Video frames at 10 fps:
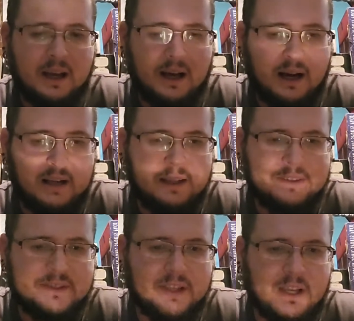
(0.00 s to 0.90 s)

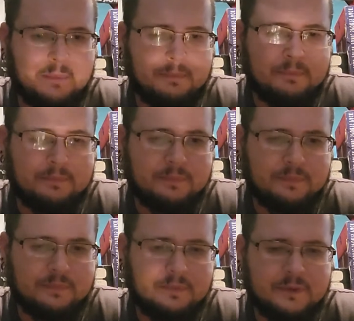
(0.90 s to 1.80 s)
It's
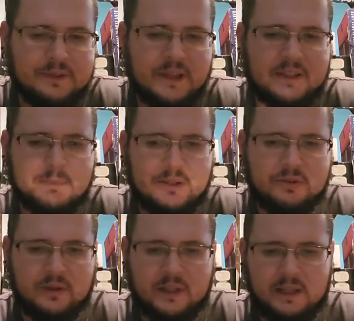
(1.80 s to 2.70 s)
Sesame
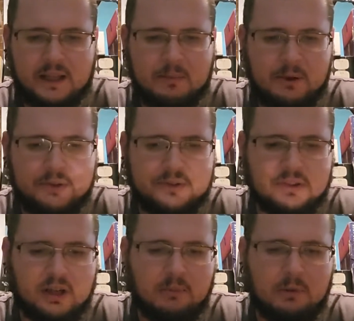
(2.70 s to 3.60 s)
Street, Elmo's
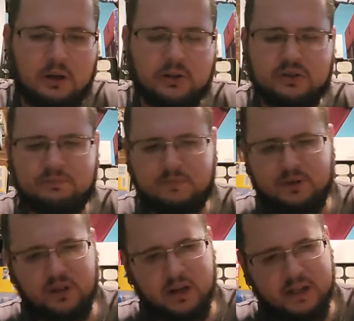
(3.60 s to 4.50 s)
Numbered
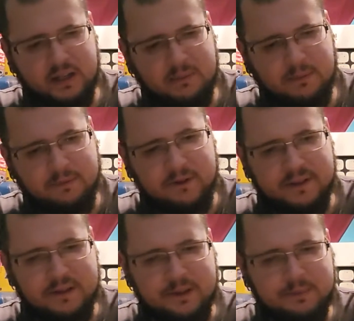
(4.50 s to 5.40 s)
Journey. Let me
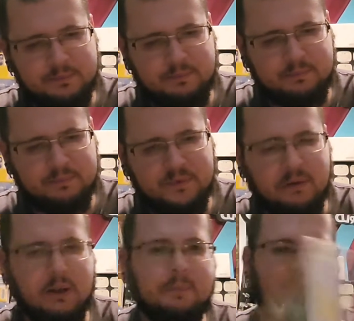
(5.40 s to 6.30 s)
fix this.
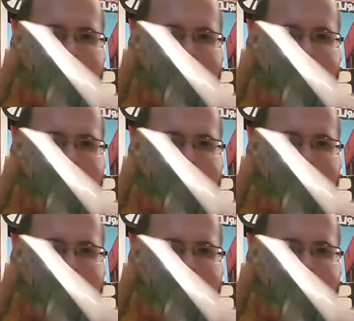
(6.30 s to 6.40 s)
There we